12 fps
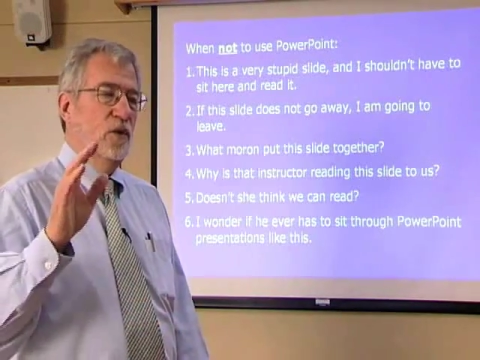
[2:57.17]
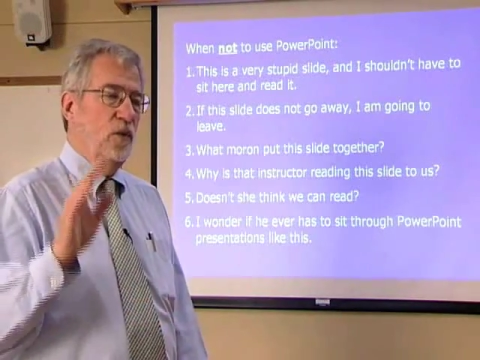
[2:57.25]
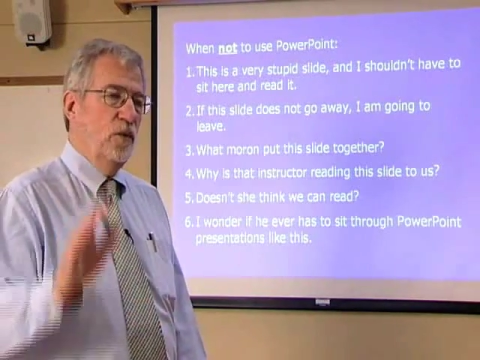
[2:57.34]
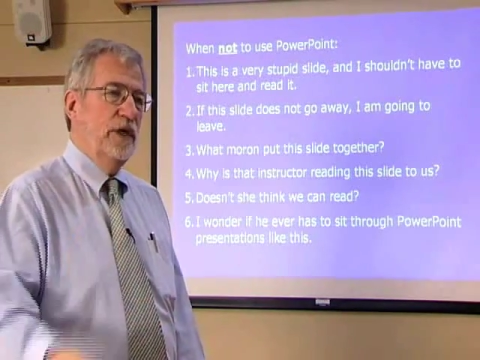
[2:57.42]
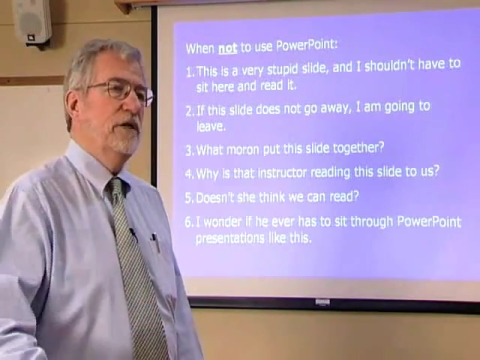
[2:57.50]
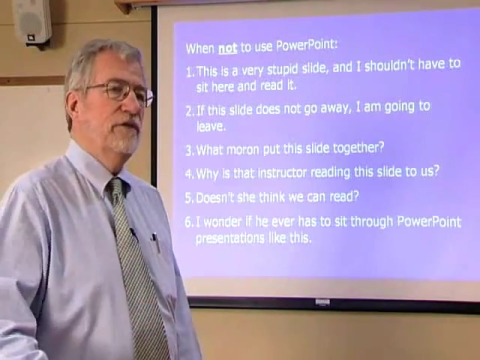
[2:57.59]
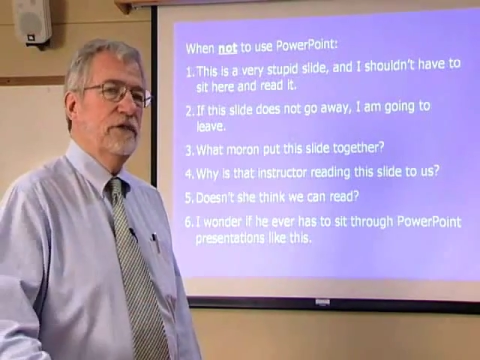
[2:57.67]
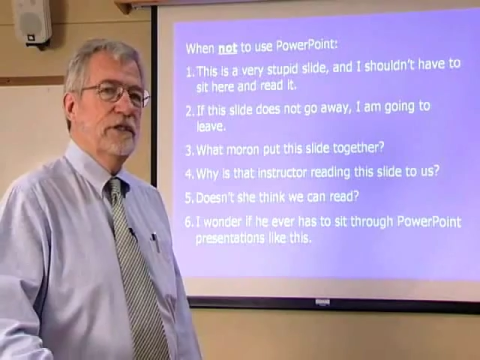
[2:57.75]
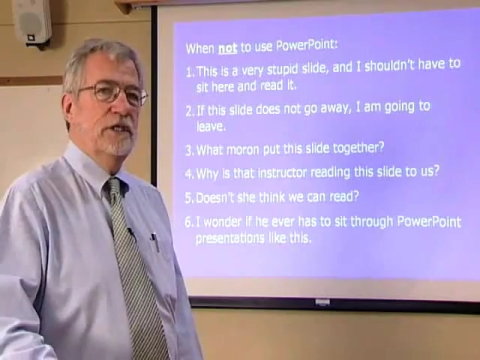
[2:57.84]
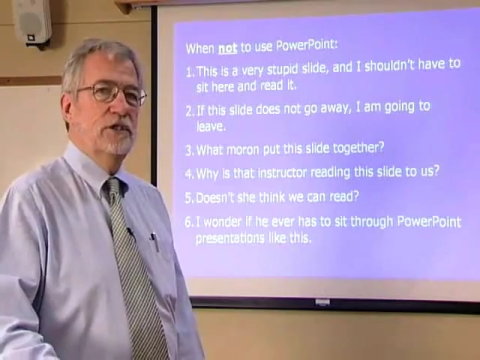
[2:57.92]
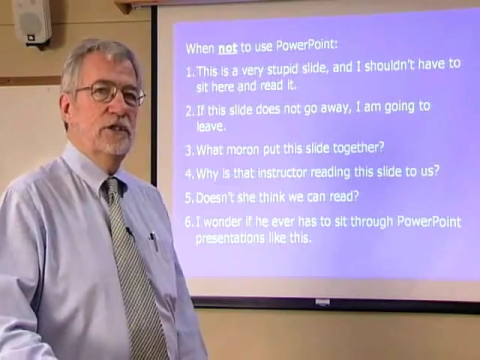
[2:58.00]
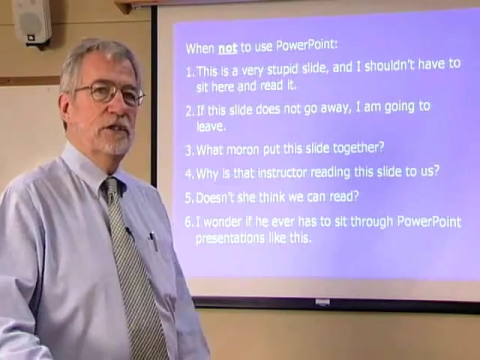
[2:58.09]
a whit of
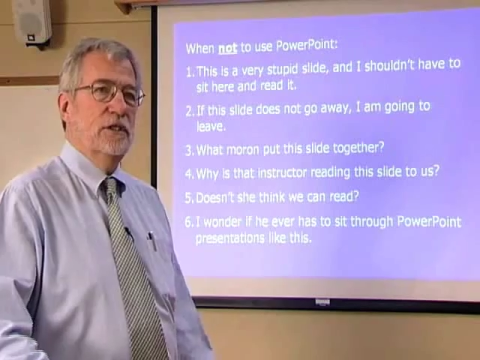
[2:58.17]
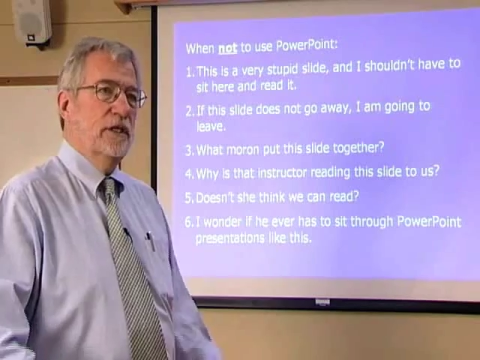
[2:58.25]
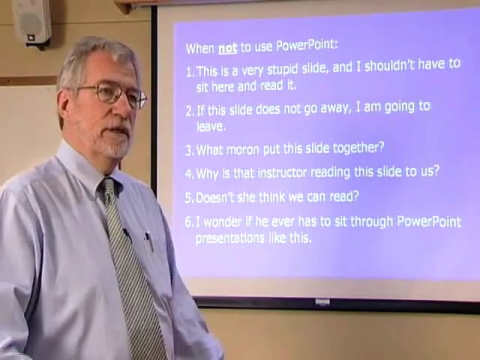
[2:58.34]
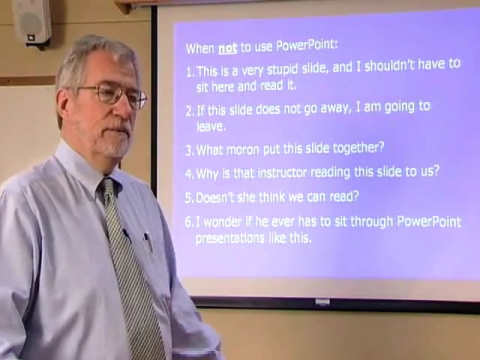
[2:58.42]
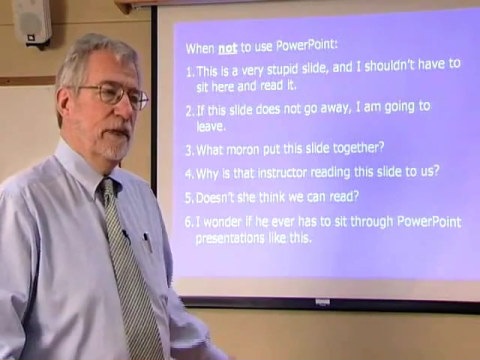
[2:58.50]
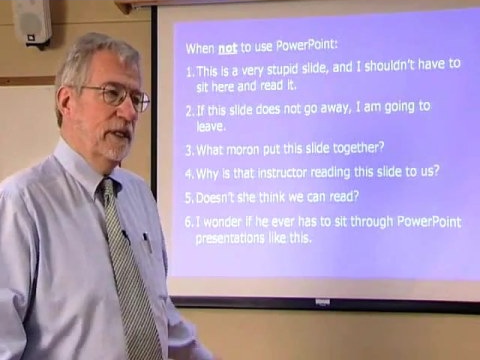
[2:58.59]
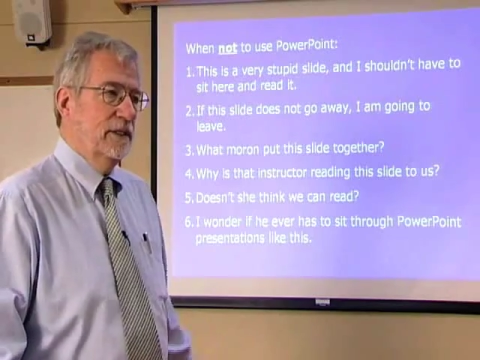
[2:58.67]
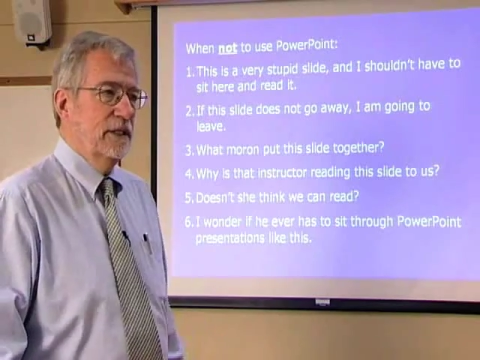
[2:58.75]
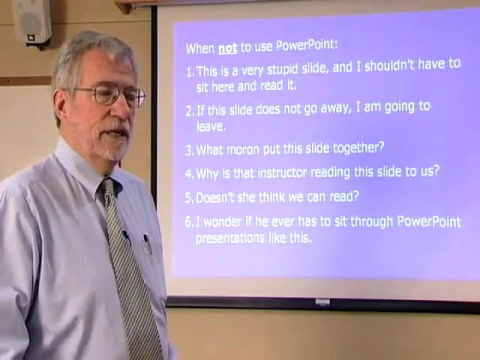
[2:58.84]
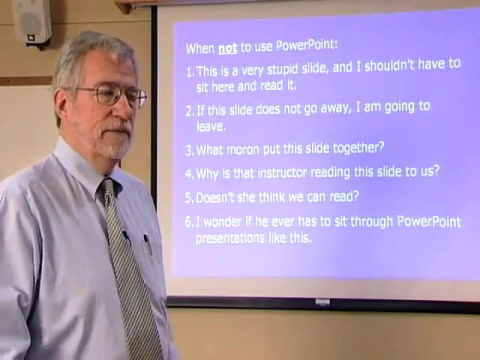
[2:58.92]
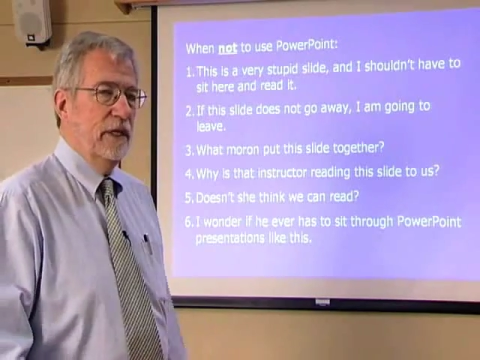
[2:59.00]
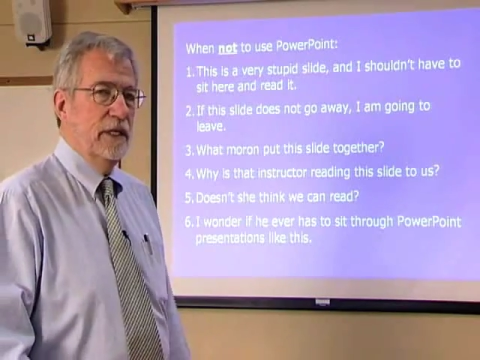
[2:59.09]
attention to them by the
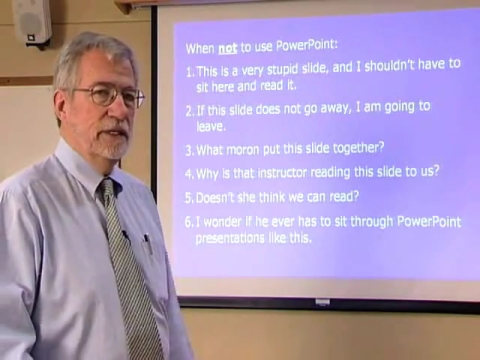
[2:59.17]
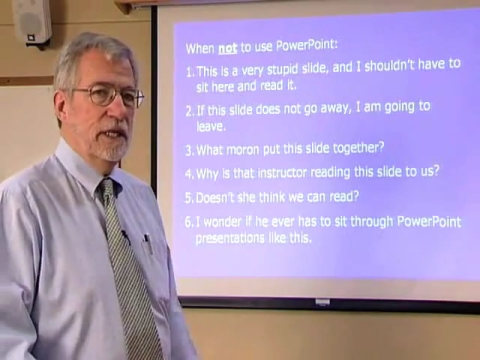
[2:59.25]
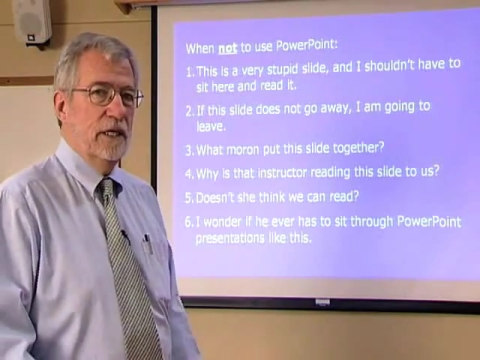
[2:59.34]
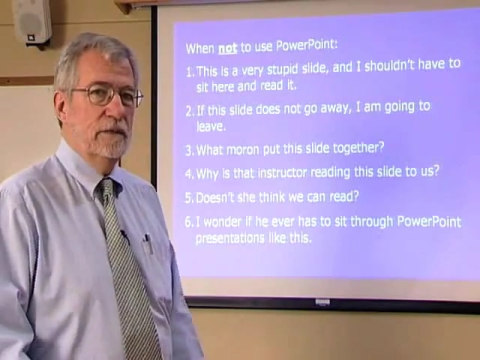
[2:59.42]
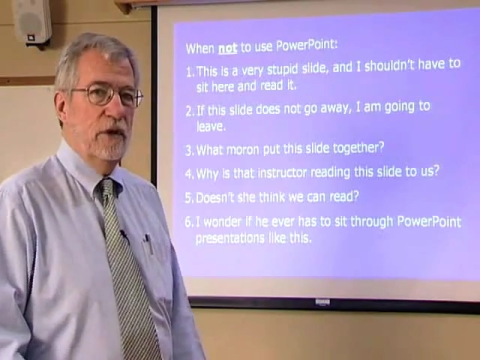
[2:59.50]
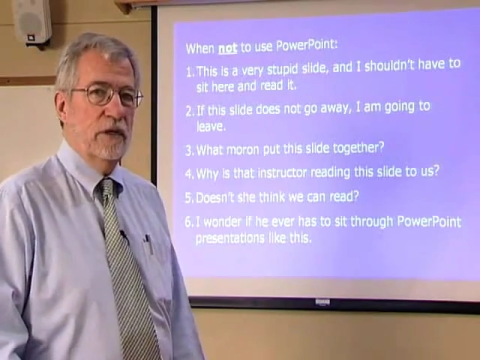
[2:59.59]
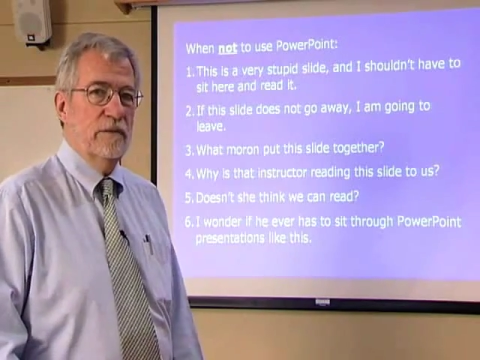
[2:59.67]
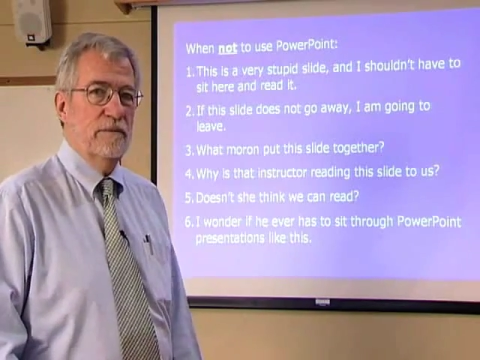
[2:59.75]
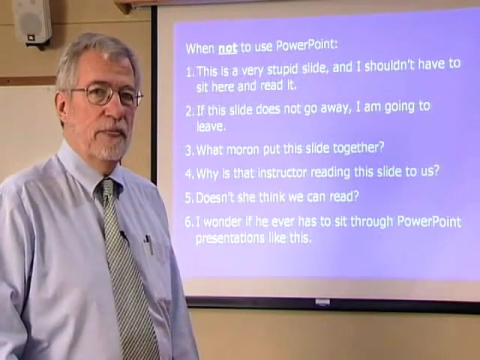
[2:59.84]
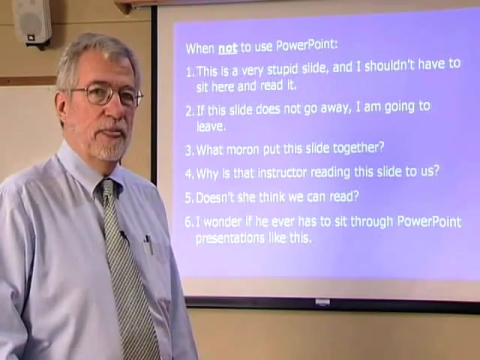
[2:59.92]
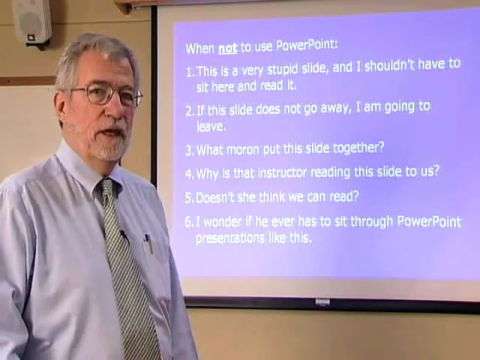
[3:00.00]
time they get down the bottom.